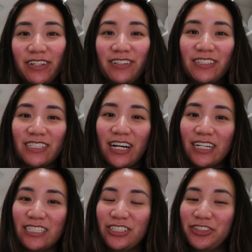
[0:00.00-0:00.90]
one you
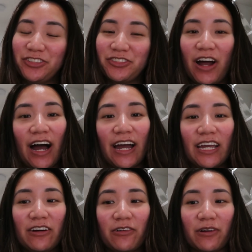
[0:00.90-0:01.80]
decide to
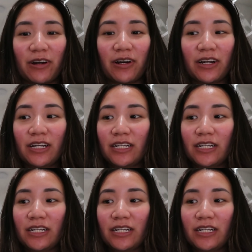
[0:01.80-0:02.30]
try, or